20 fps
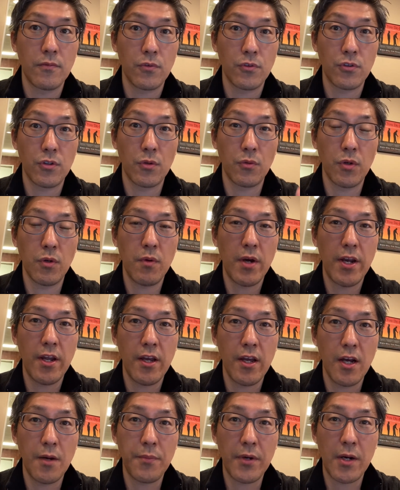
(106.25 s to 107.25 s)
So we want to
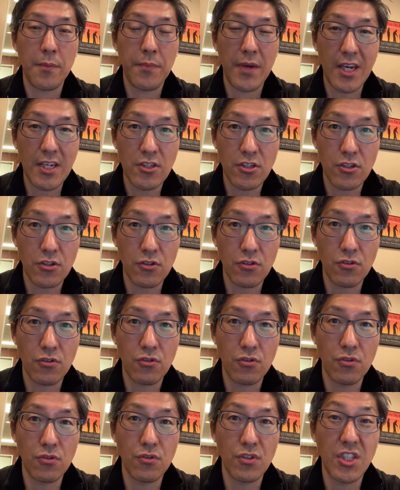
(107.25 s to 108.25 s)
help our
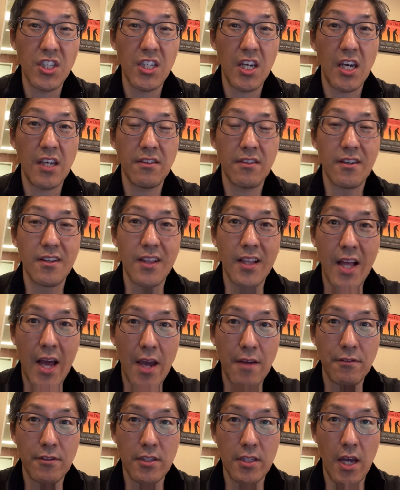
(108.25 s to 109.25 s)
patients to change their
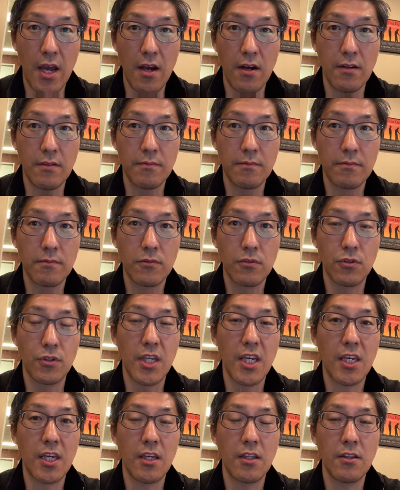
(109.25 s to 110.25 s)
lifestyle so
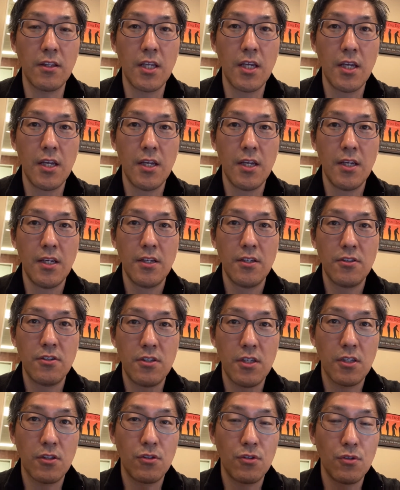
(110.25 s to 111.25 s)
they can
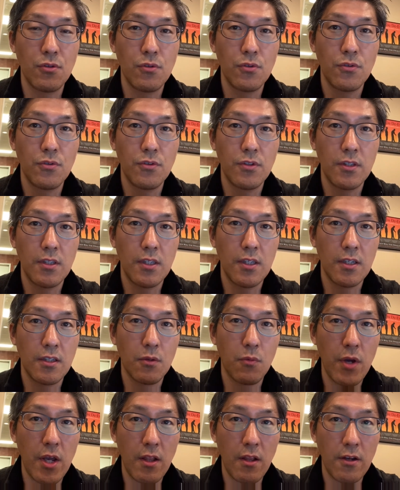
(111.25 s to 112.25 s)
stick to the
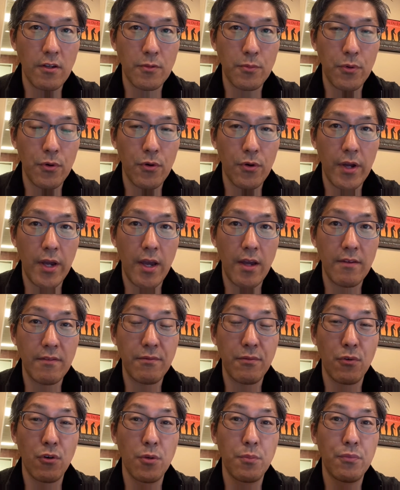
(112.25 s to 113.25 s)
weight loss program
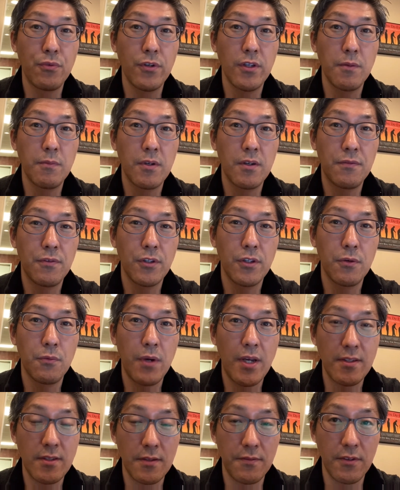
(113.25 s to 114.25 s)
for pretty much for the
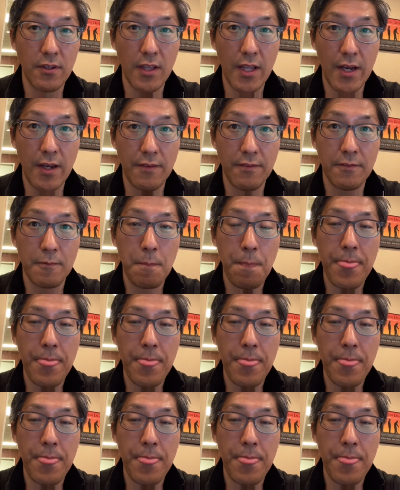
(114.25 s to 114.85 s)
rest of their life.